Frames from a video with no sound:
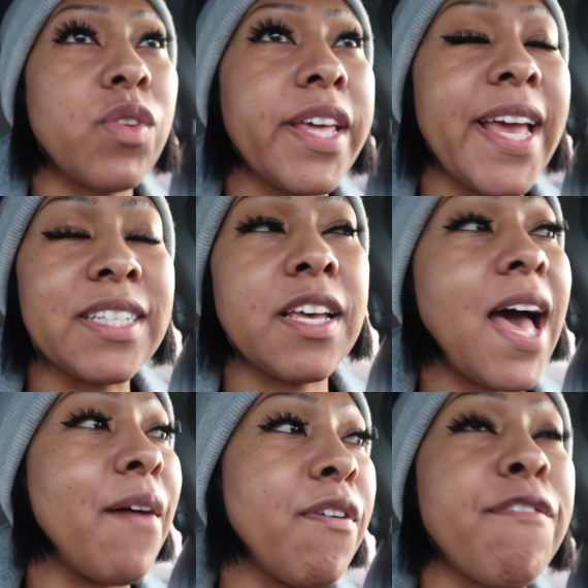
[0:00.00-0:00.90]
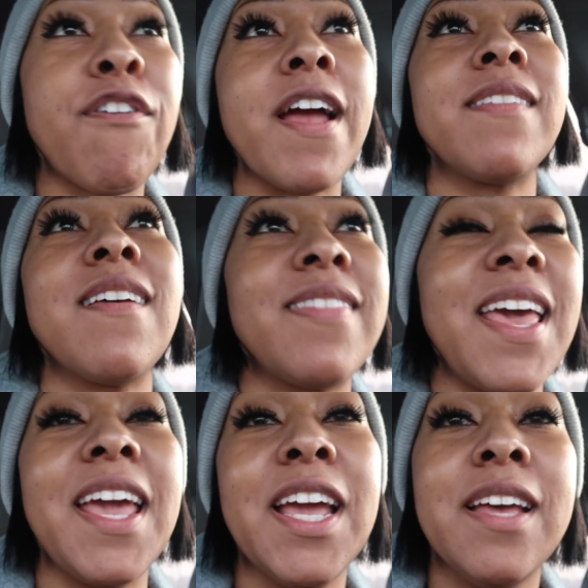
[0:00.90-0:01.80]
really get to have a friend that
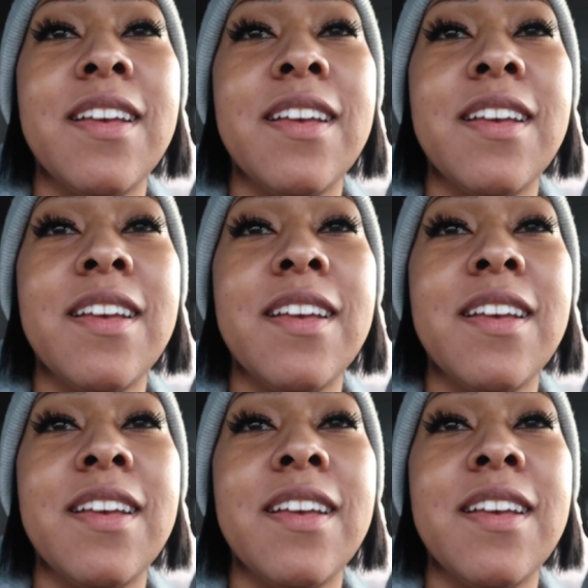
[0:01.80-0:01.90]
they